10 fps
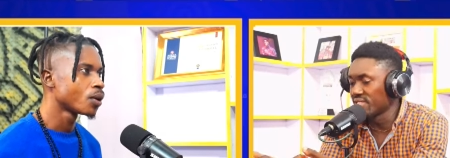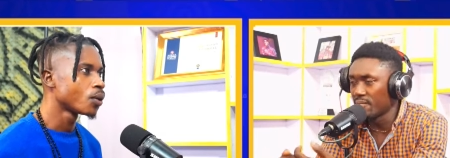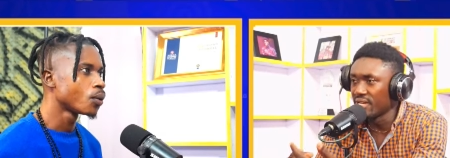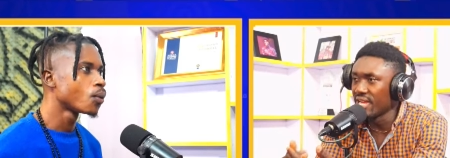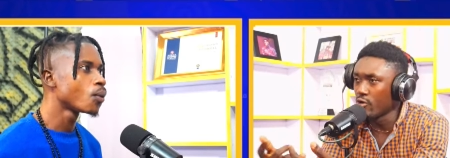
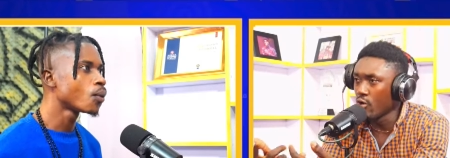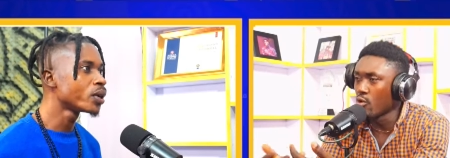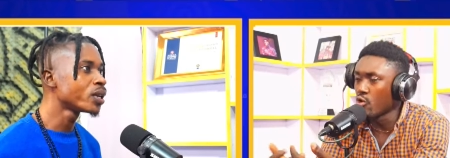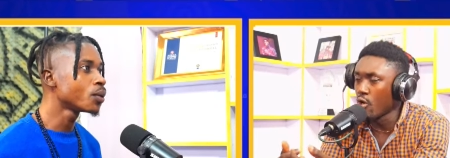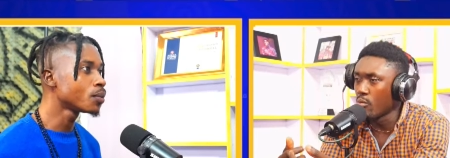Speaker 1: na no
Speaker 2: mo
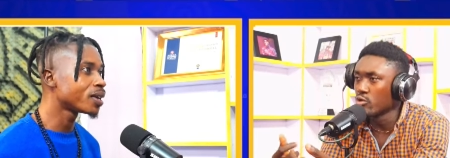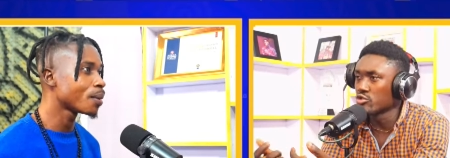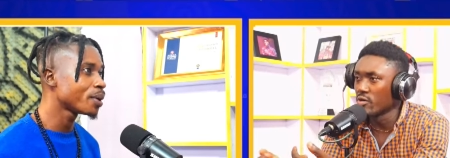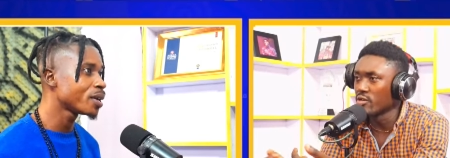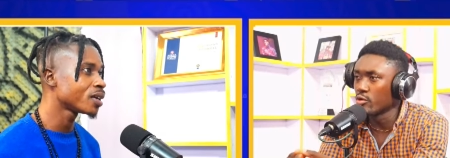komo so
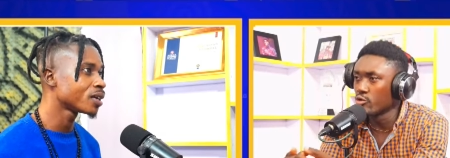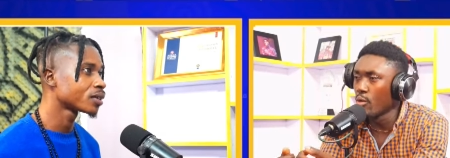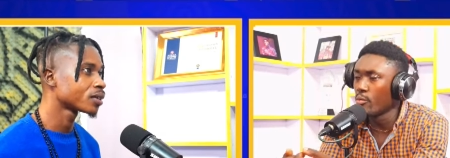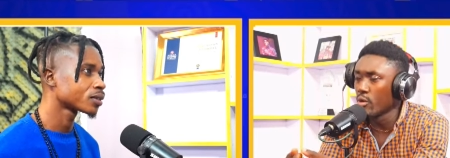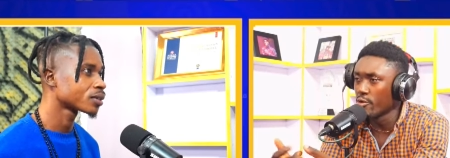no mo
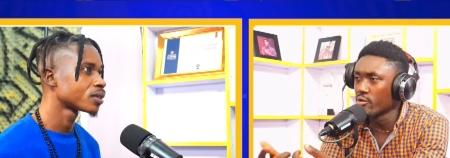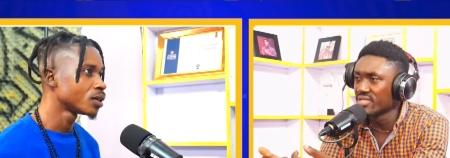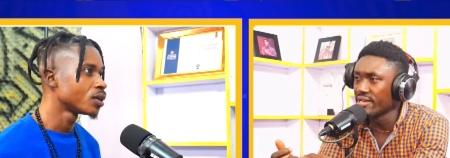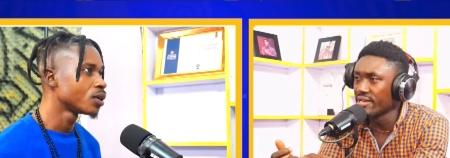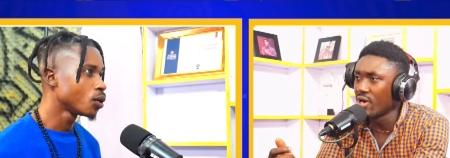do mo nyum
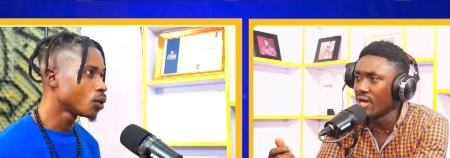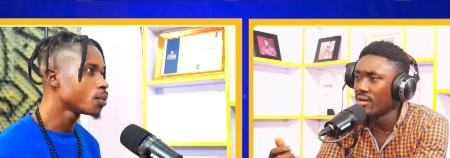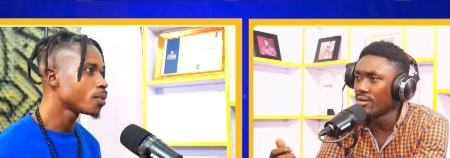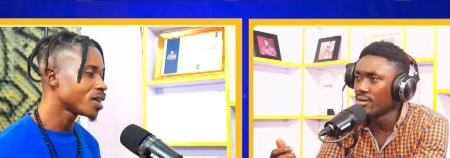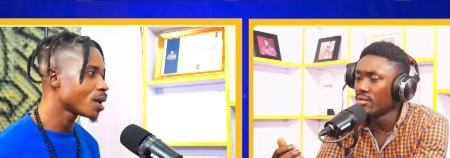send mo a. Unu
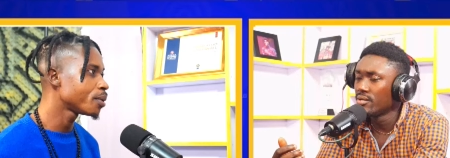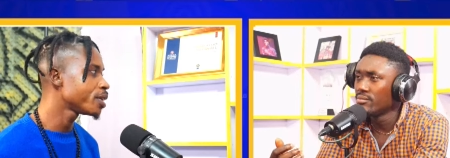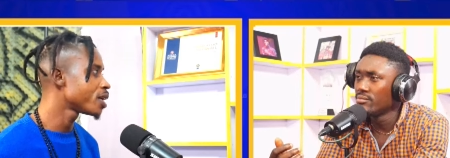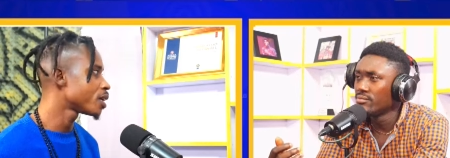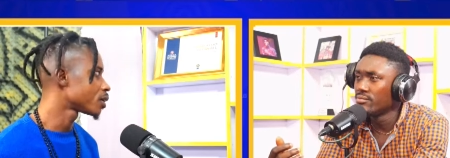ma de ameme
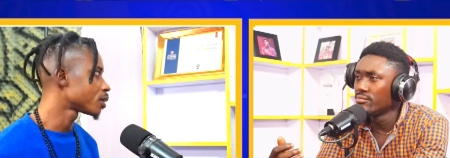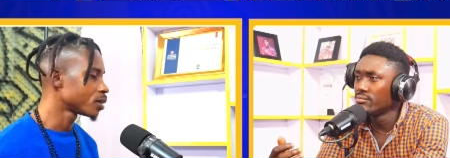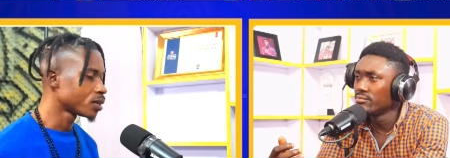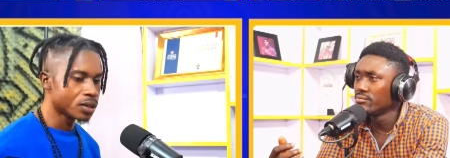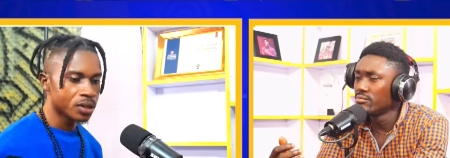ye.
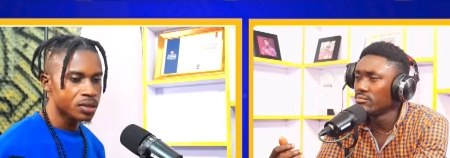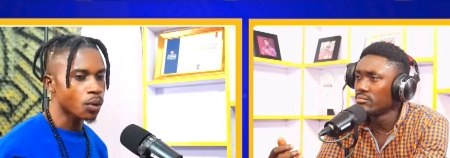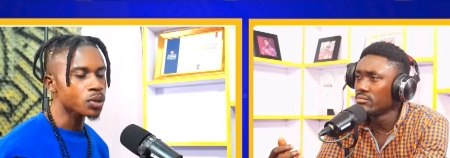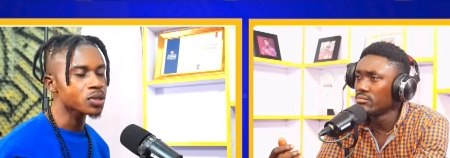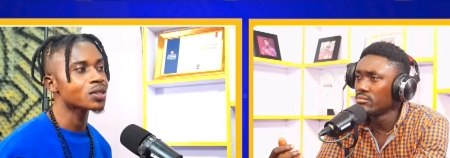Se
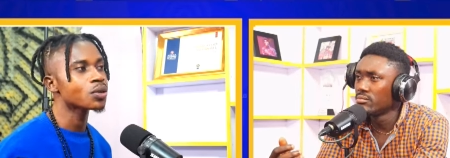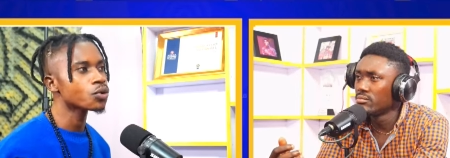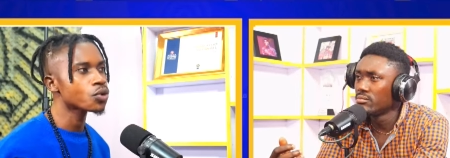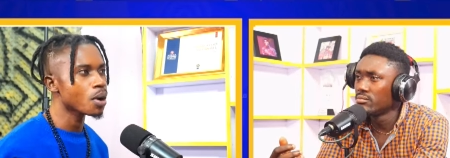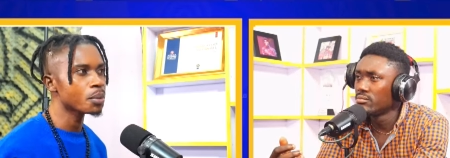wo send
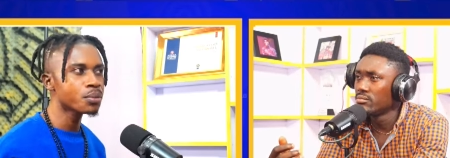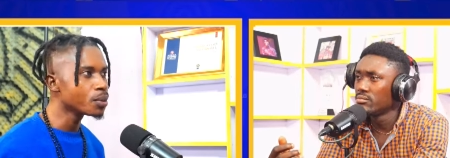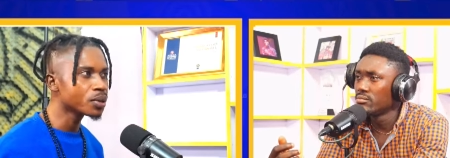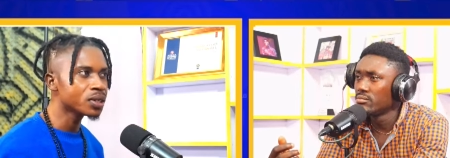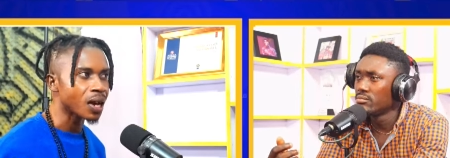onyuma me mbia
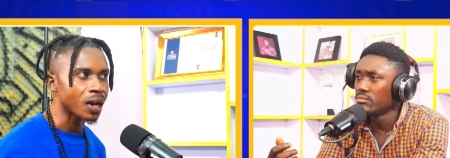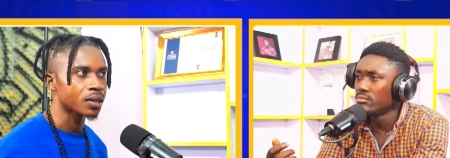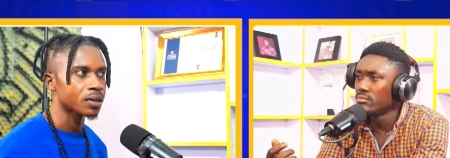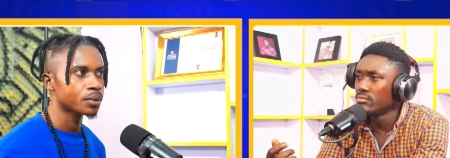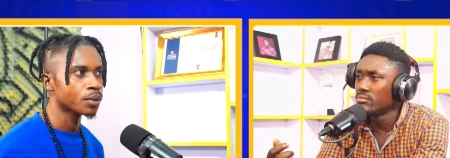mu da.
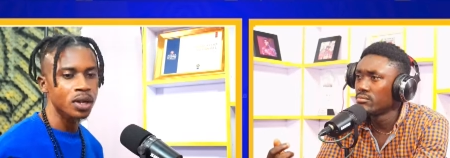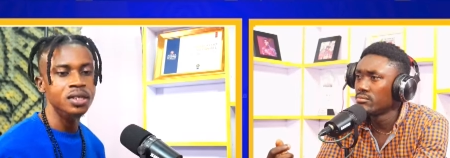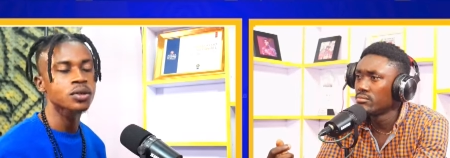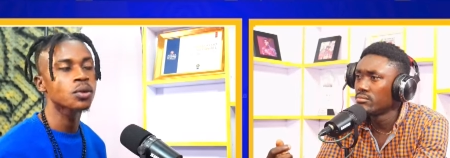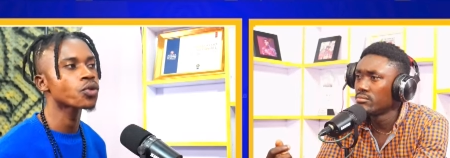Ehun so wa
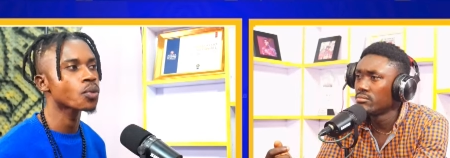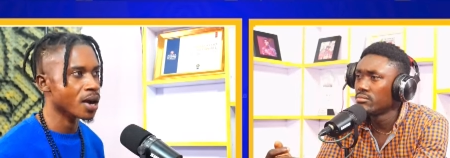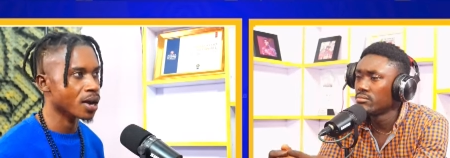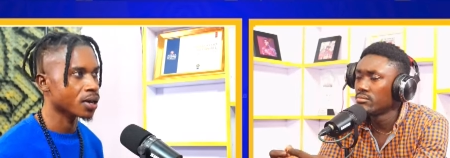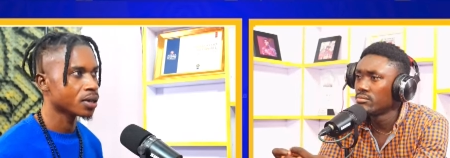send onyuma
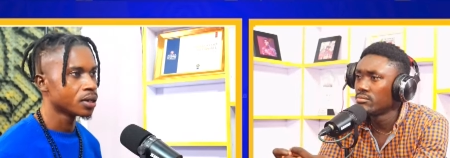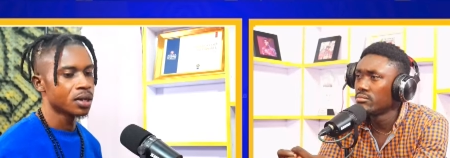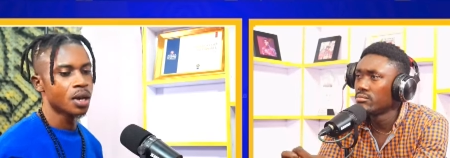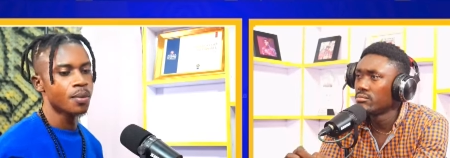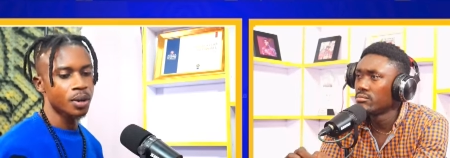a.
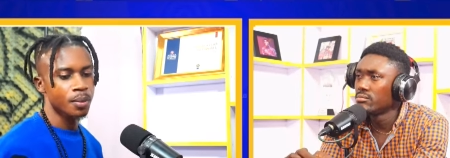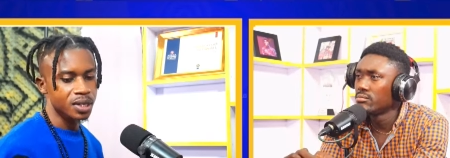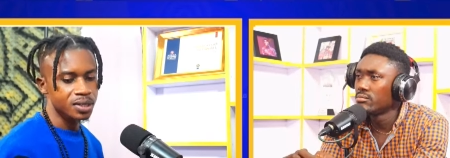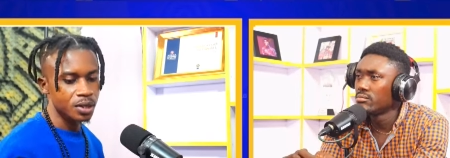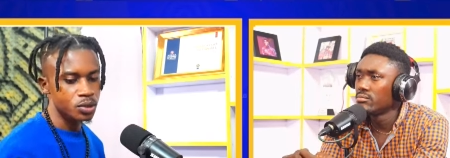Ebia no me
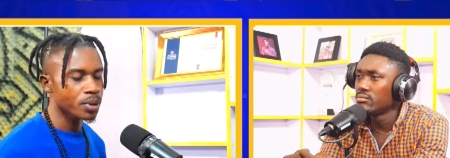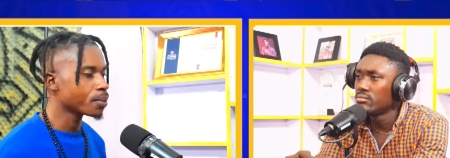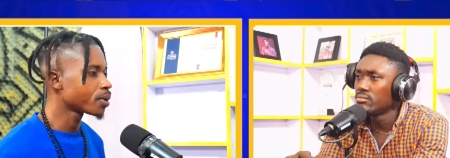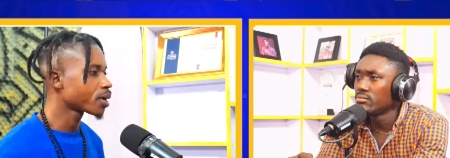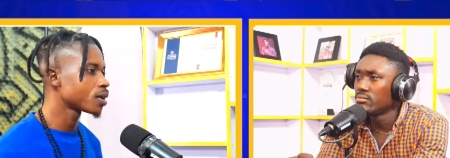chatena so
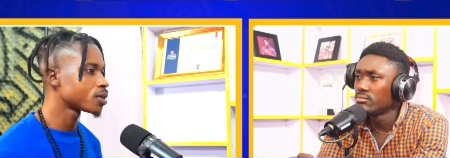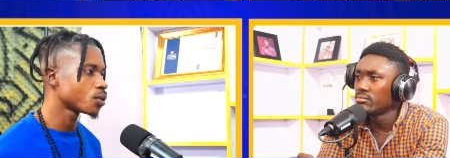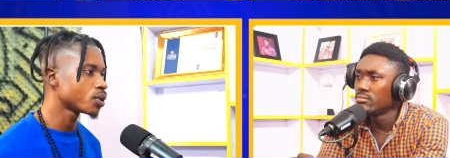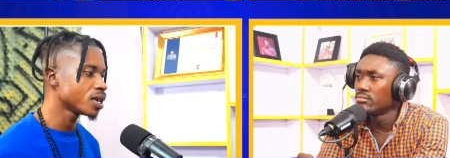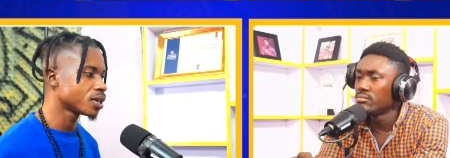me ka se wo
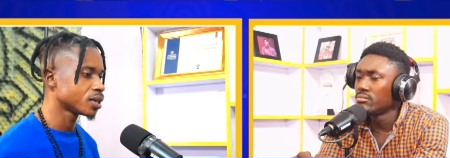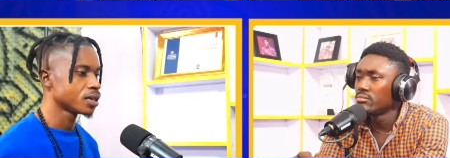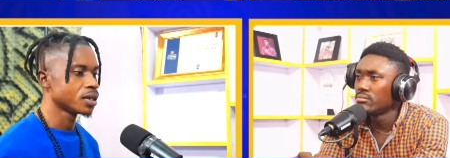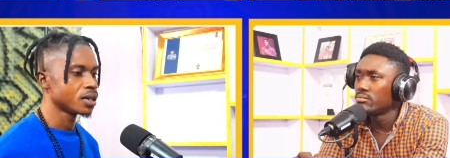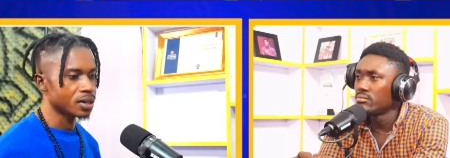de
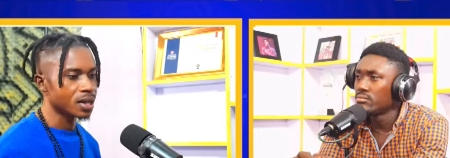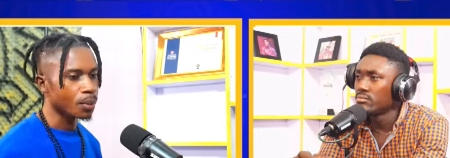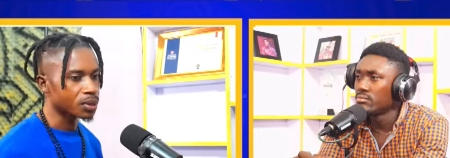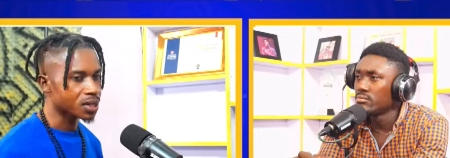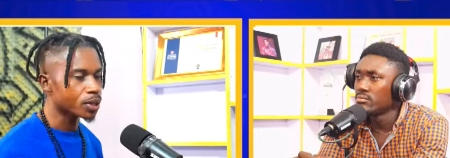nyambo
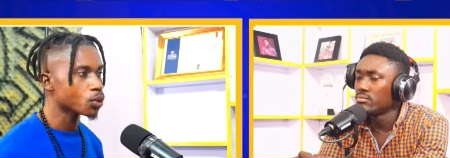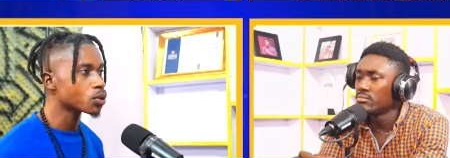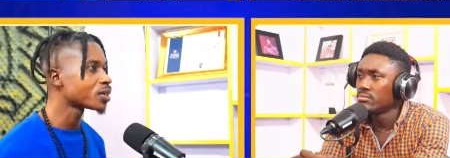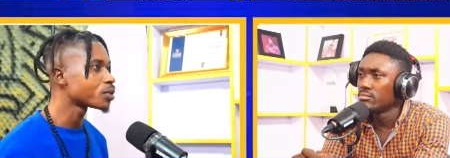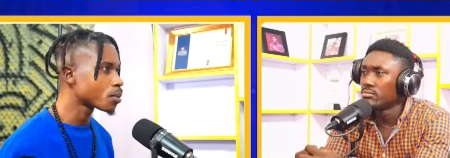tire but wo
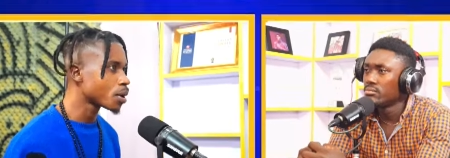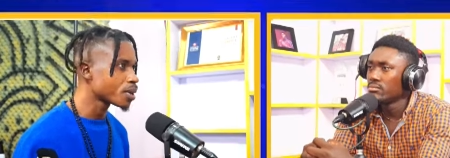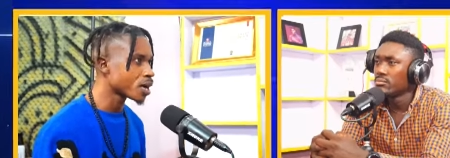send onyuma me a